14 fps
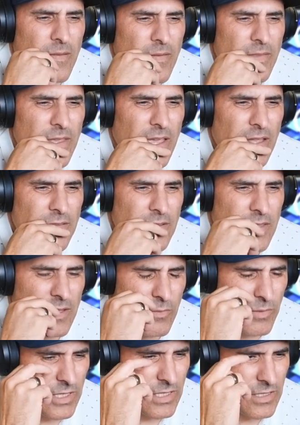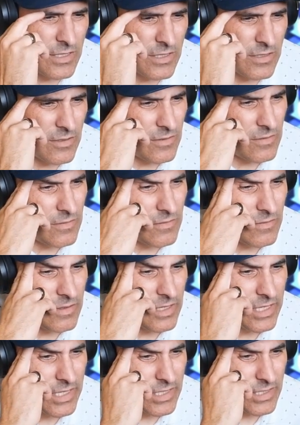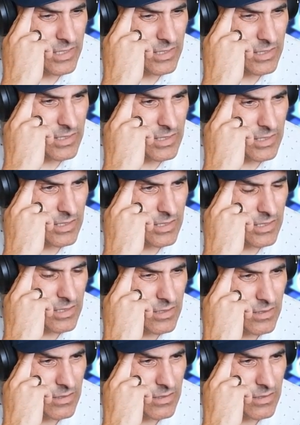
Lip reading: The other thing we could do is